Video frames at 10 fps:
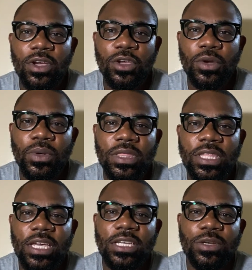You would
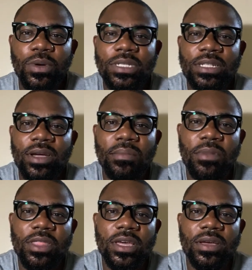think she wasn't our
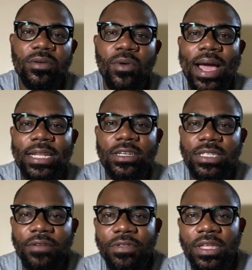mother. Why does
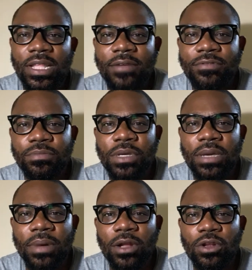everything have to be
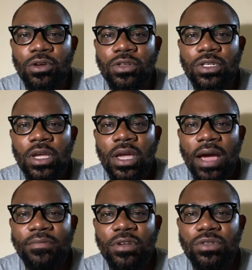about looks?
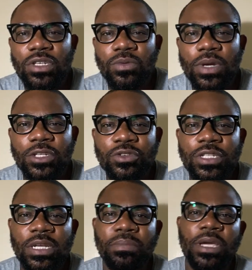I've noticed we are
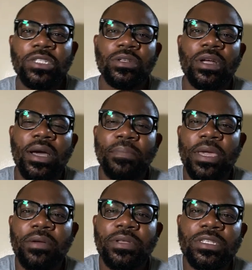treated based on our
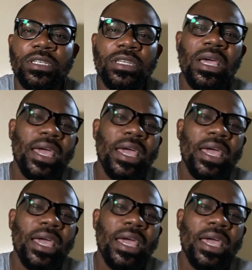appearances.